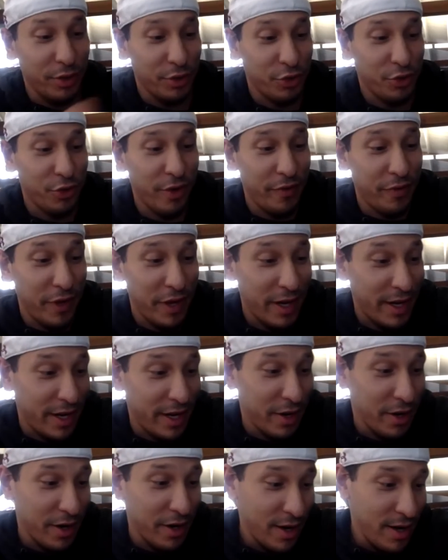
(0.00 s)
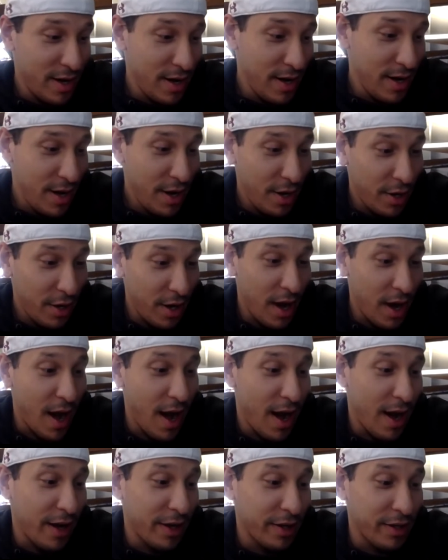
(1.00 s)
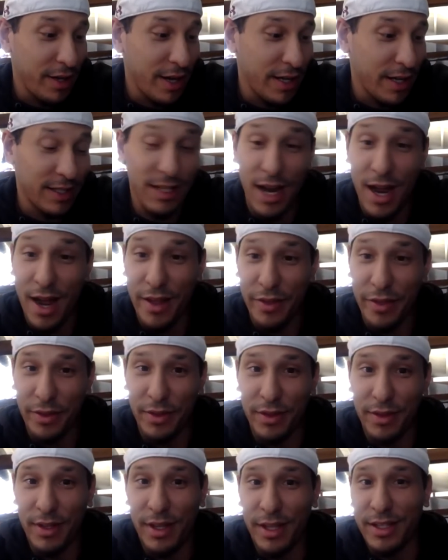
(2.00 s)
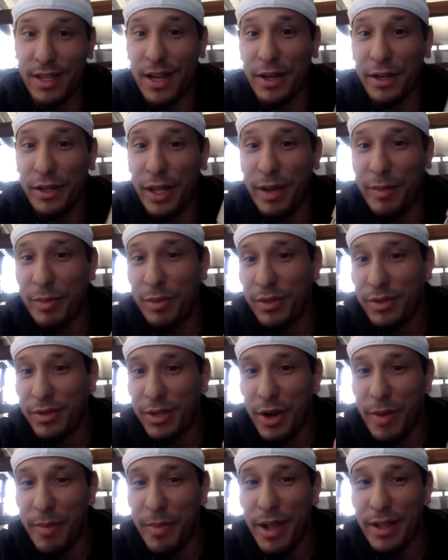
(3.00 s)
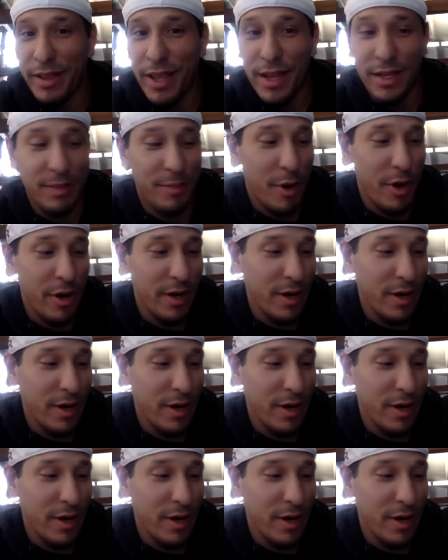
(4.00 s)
trivia here. It's on the label, so I'm not that smart.